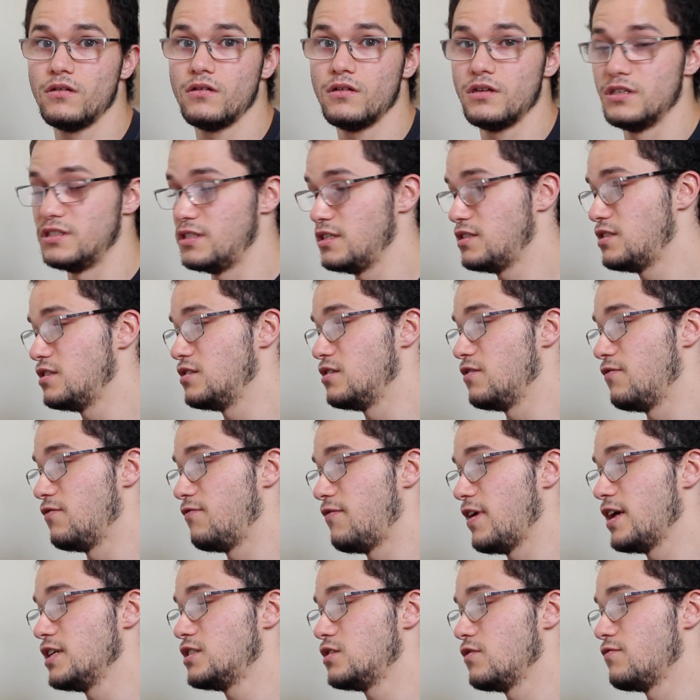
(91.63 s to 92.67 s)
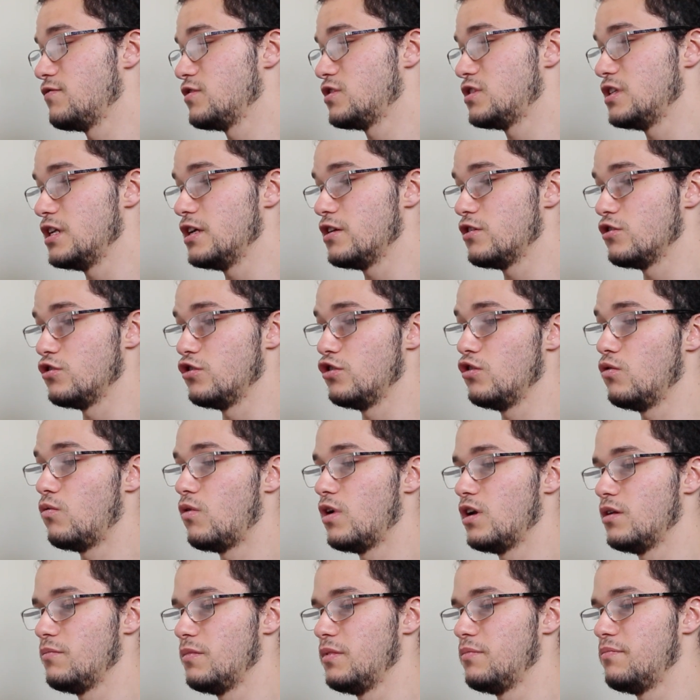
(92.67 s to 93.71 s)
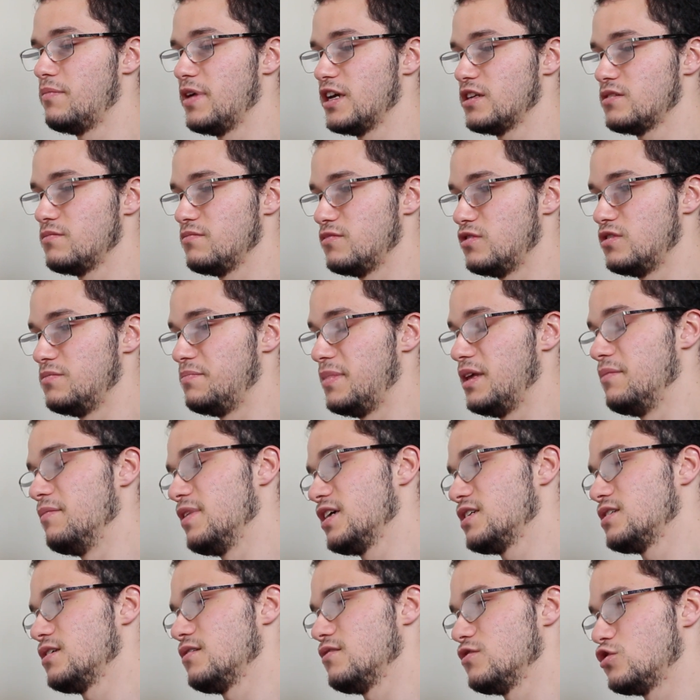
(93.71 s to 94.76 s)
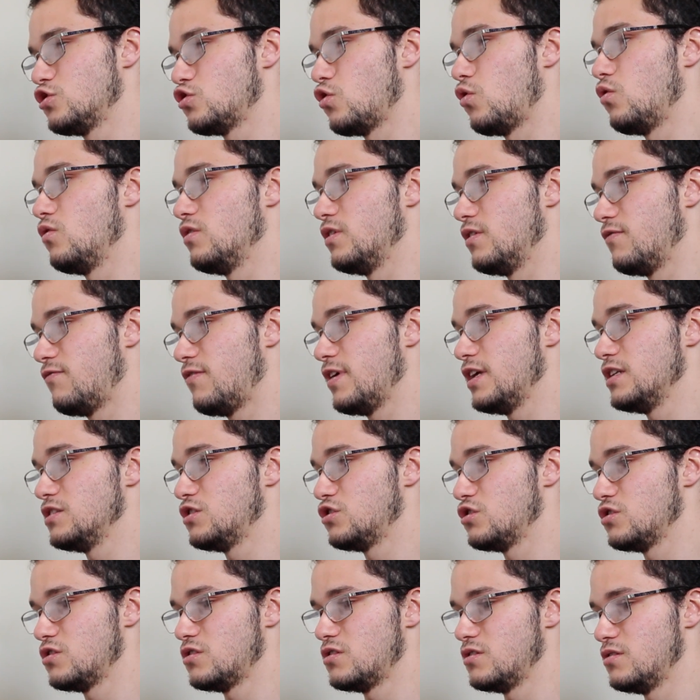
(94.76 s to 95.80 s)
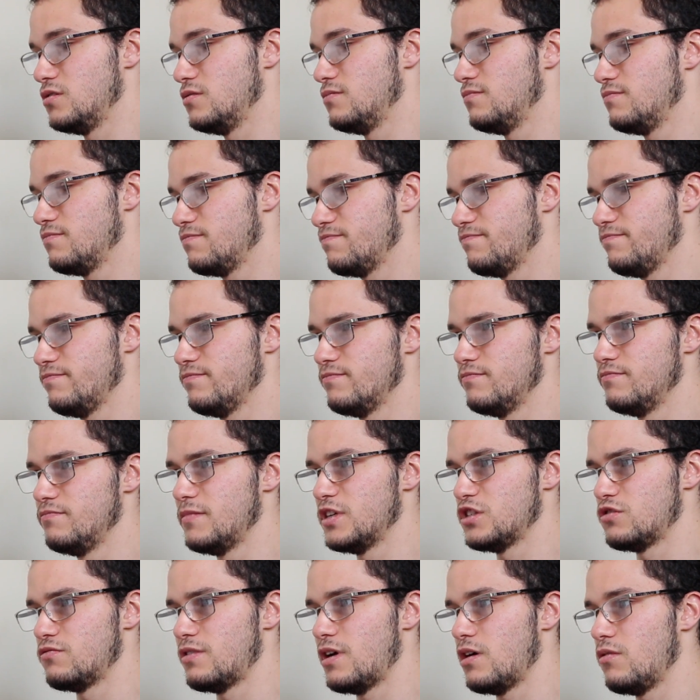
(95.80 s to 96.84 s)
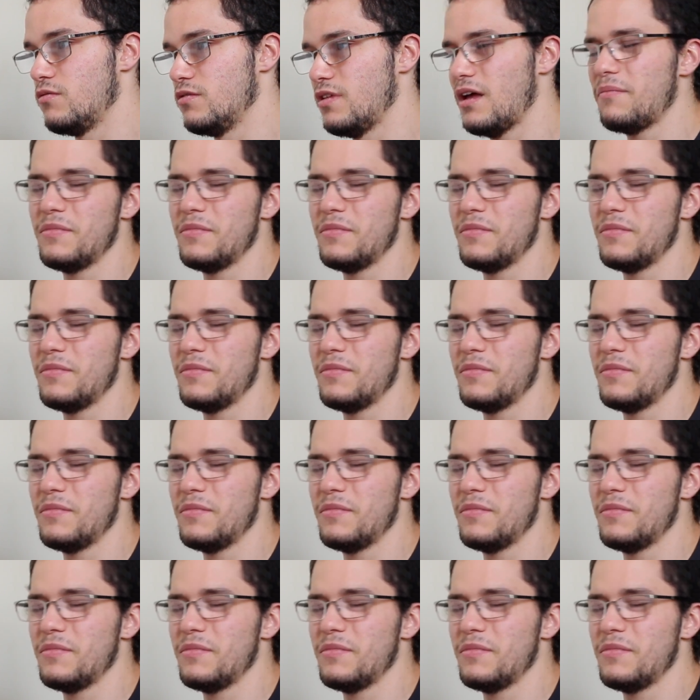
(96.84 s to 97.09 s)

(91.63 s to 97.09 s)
Because this is the face of the sneaker, you don't want to be mixing the sole and the face just to mess around with.